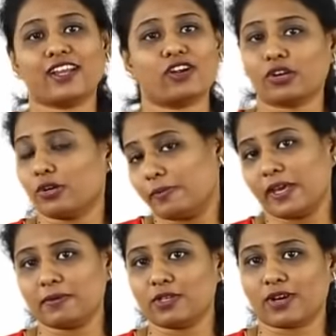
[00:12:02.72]
they're not going to
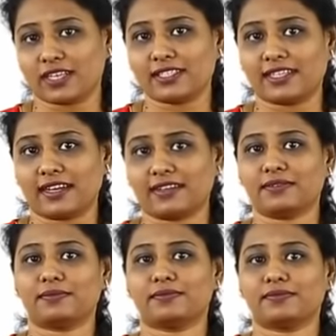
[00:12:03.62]
be able to understand.
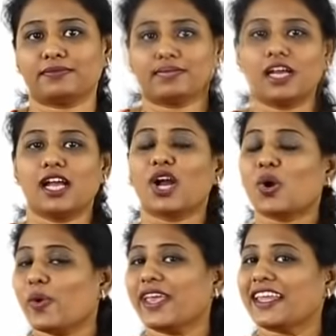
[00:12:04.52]

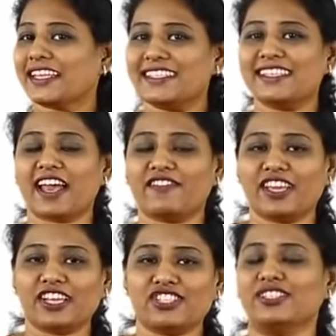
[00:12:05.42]
Quick and easy
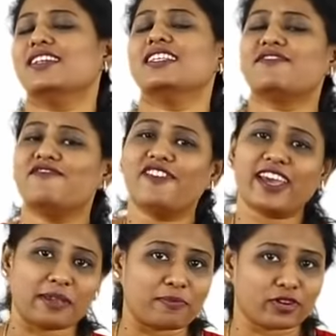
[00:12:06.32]
navigation is a
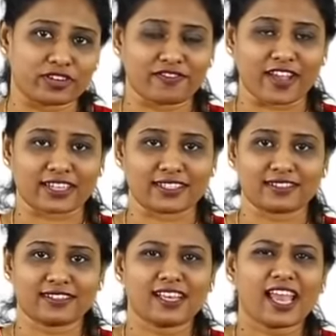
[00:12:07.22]
very important factor.
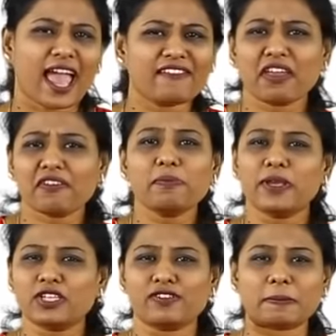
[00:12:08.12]
Have you ever
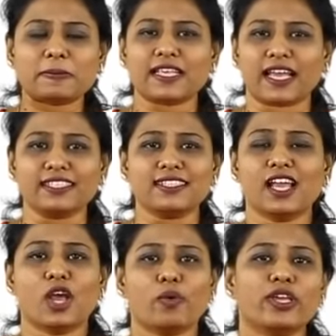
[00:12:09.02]
been to websites
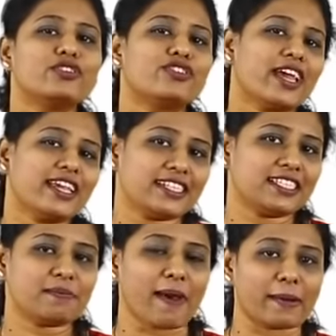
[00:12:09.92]
where you try
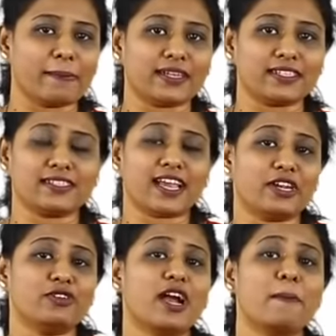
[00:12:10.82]
hitting the back button
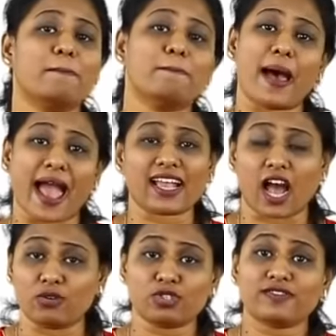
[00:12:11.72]
and you come back
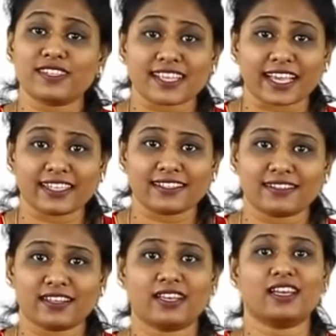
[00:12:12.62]
out of the site?
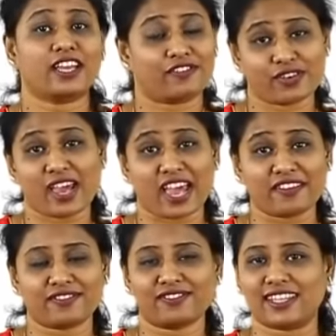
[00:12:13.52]
If you
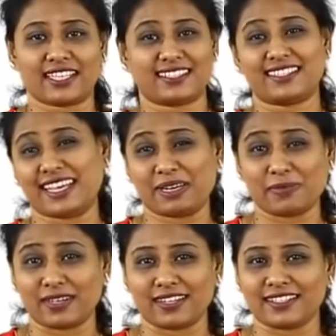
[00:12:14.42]
have, that's
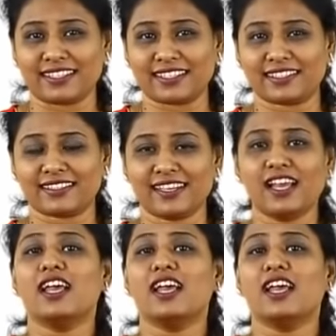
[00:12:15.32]
terrible, isn't it?